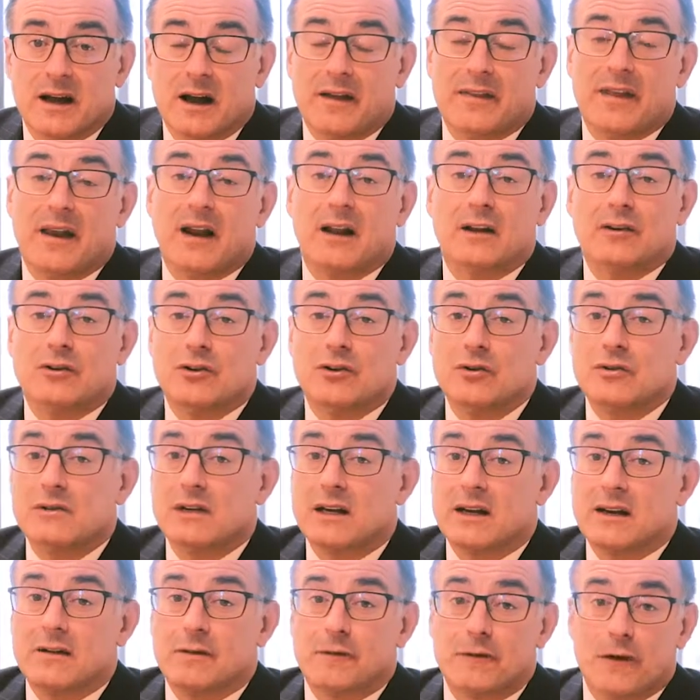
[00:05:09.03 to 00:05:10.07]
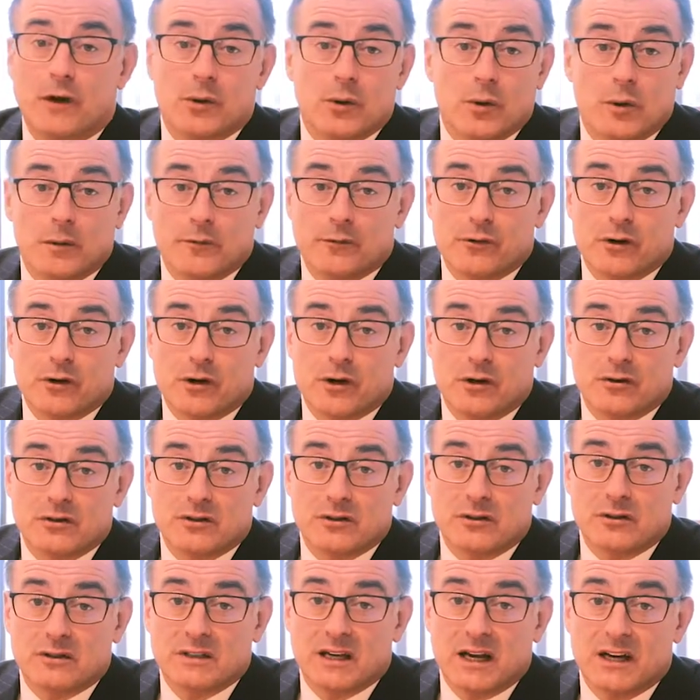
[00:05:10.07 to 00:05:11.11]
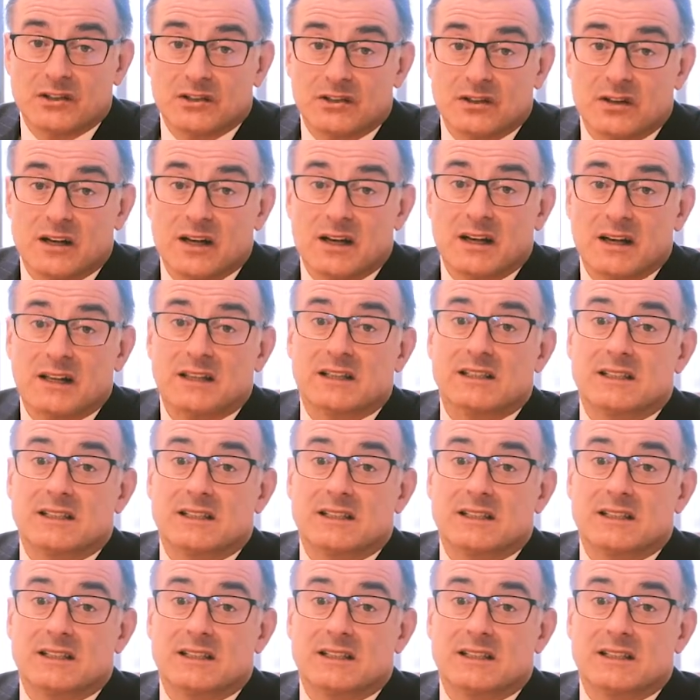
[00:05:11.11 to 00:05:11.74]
And then I'll usually follow you up for a consultation